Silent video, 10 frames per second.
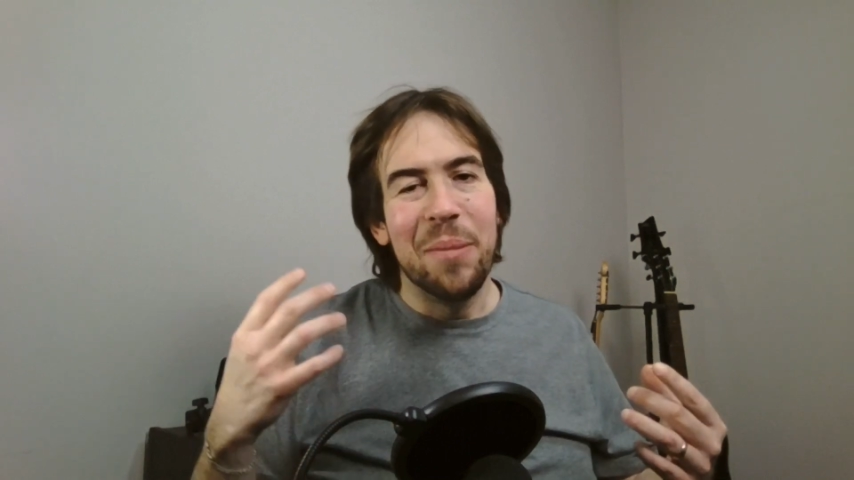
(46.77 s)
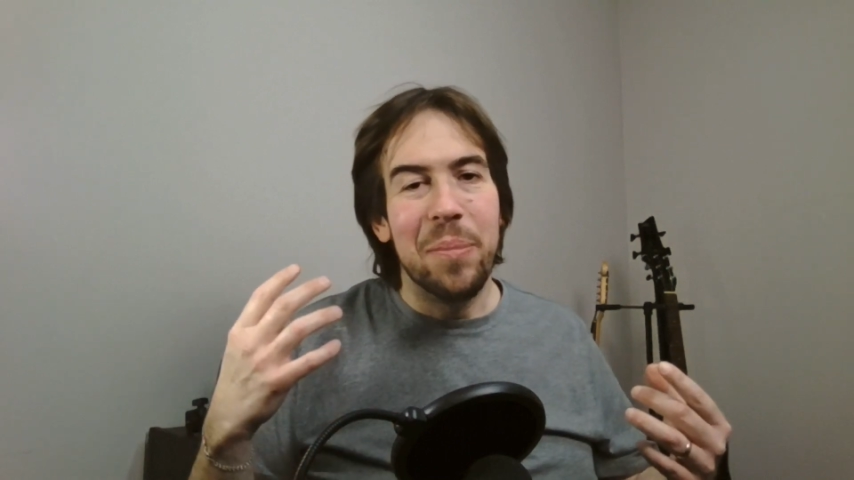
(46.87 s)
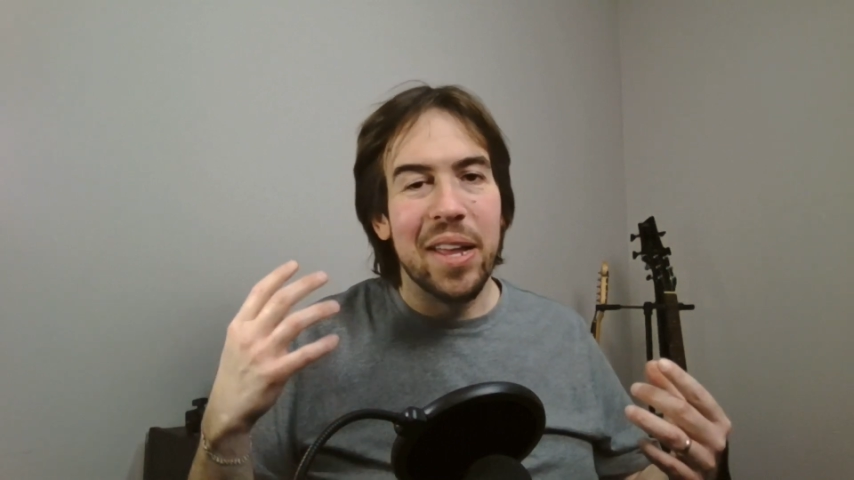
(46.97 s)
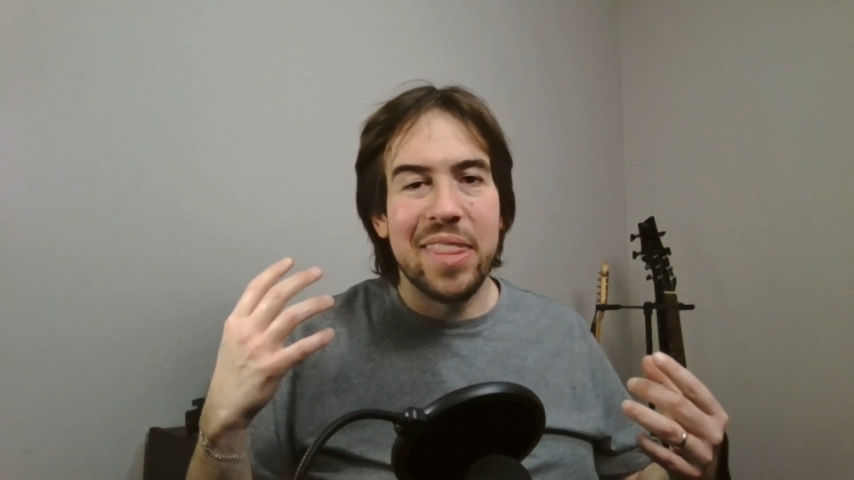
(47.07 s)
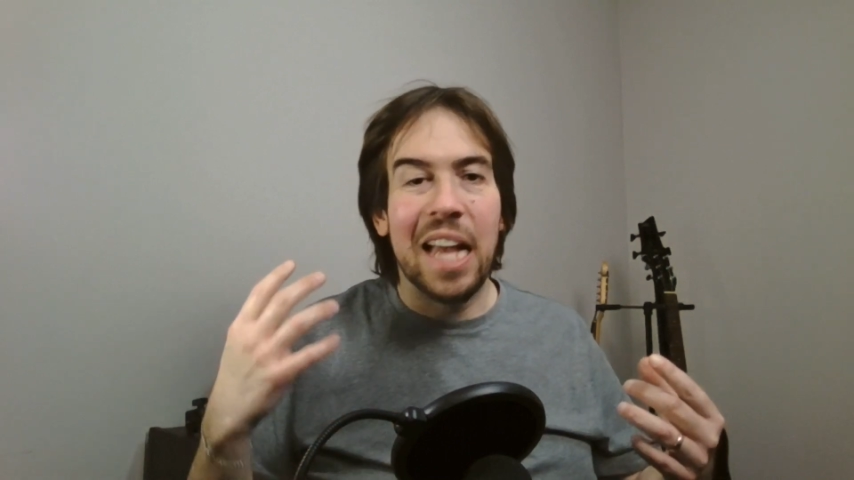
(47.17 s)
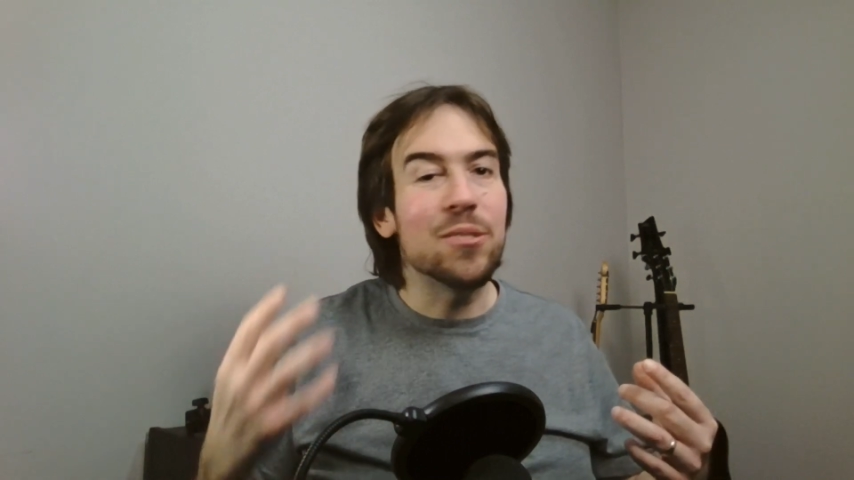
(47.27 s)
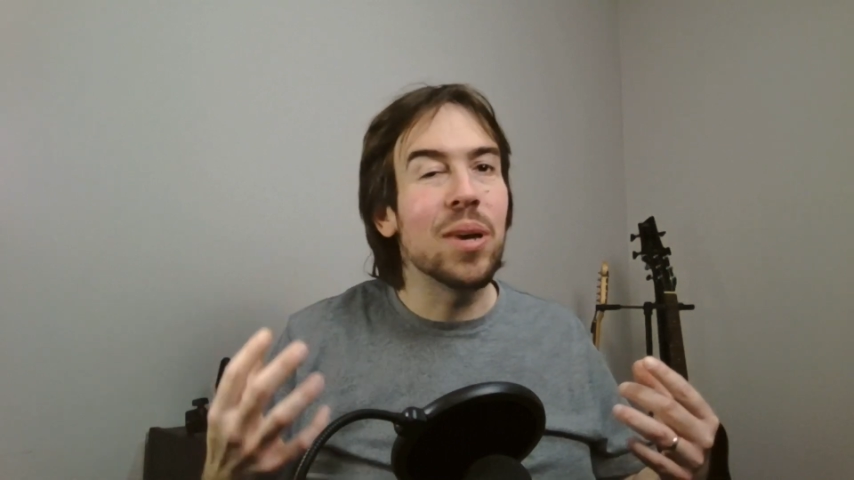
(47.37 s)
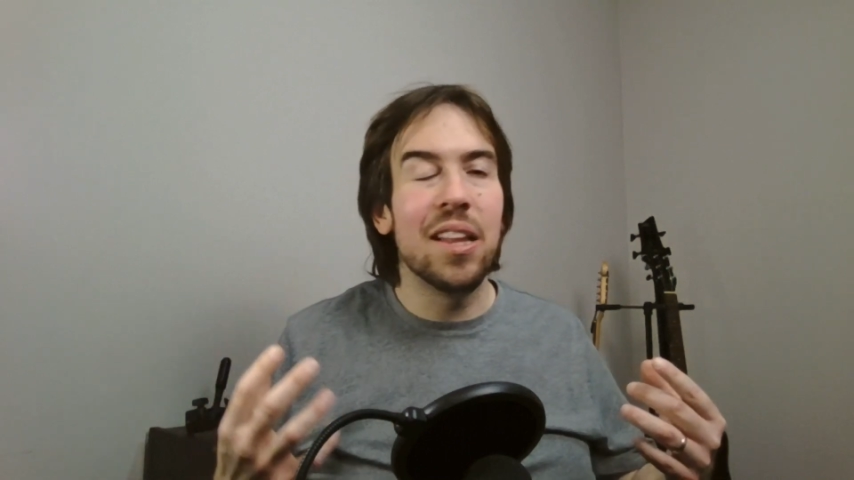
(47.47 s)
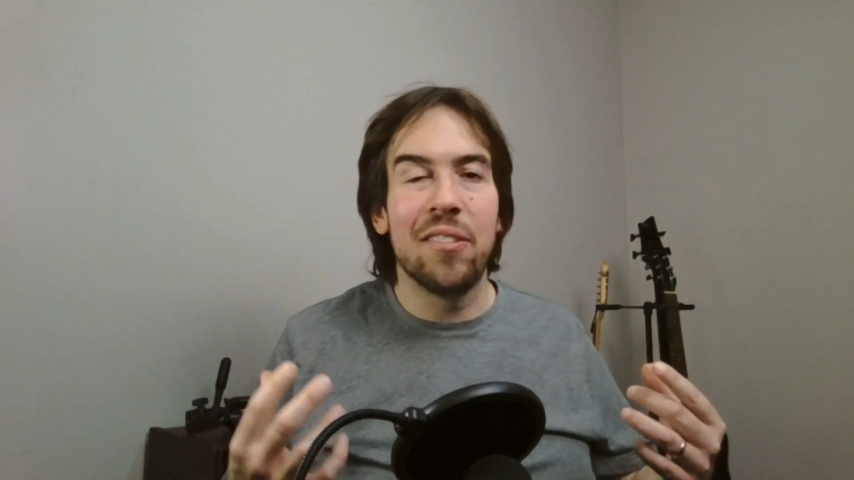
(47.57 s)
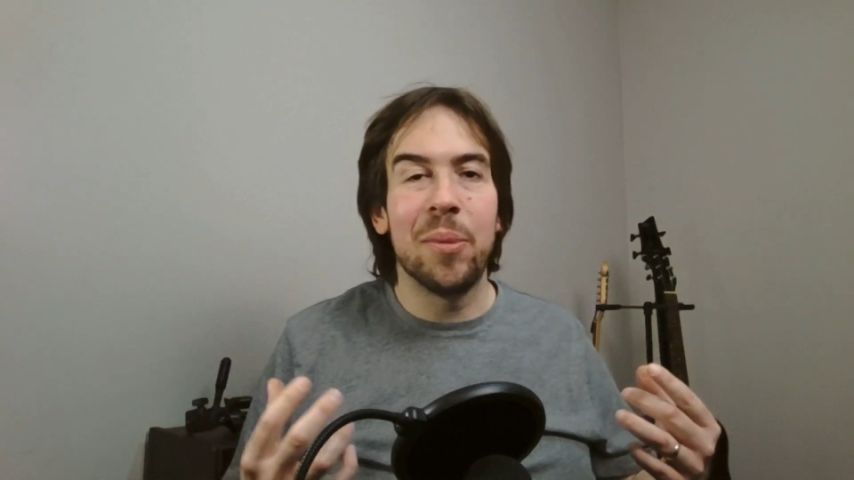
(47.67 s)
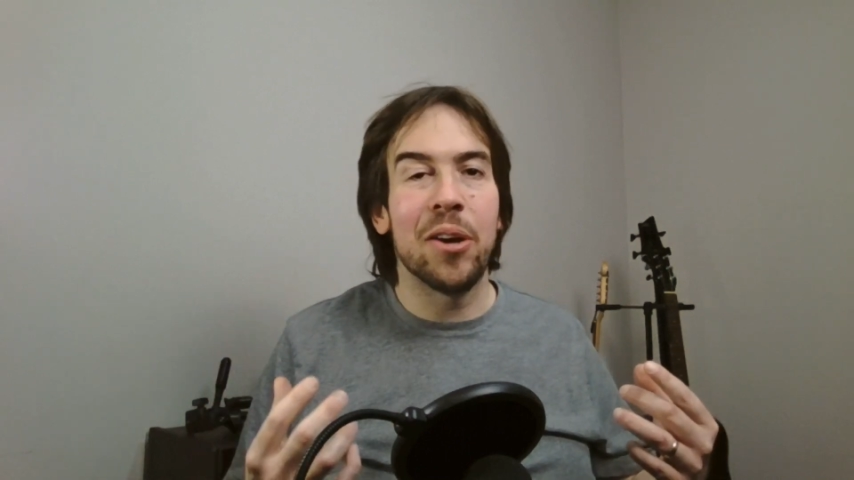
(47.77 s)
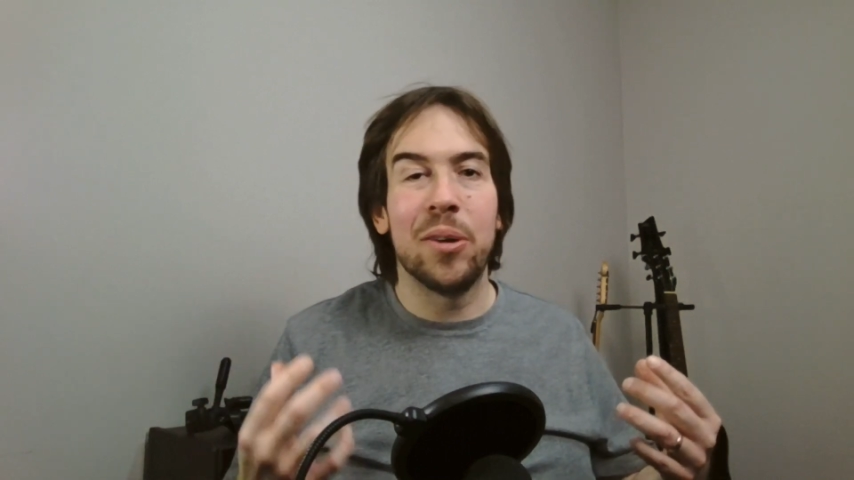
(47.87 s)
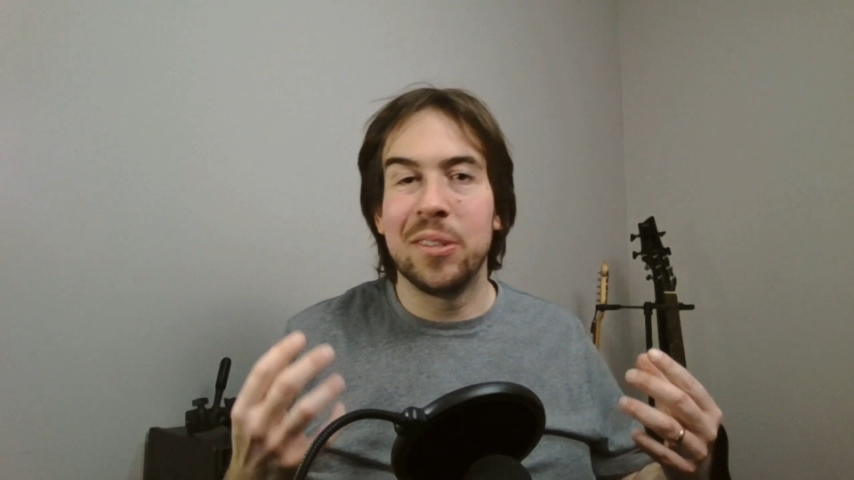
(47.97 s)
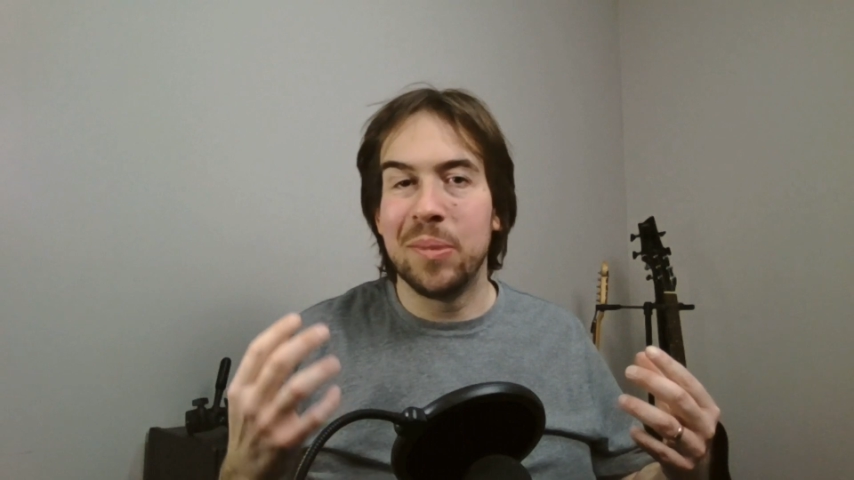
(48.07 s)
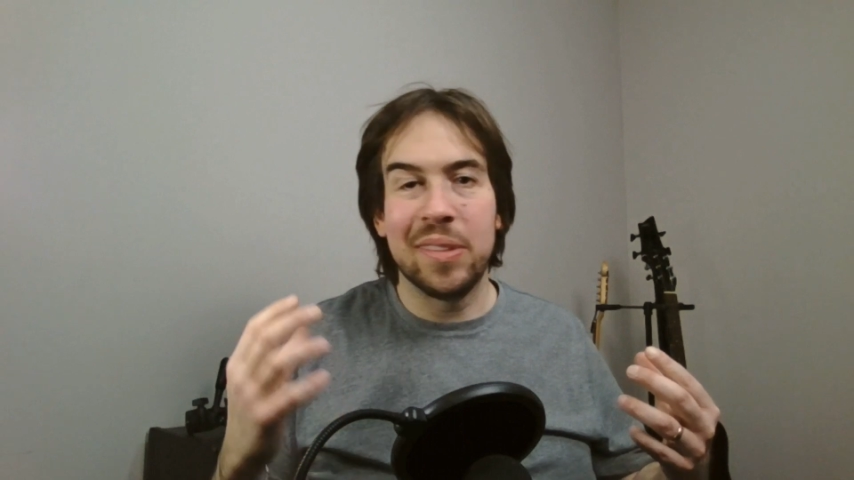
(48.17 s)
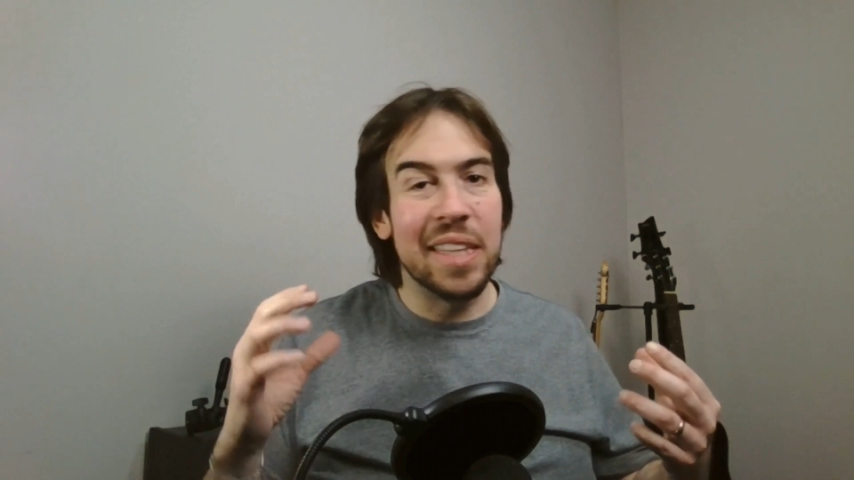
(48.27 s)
But that's what I love about Christmas,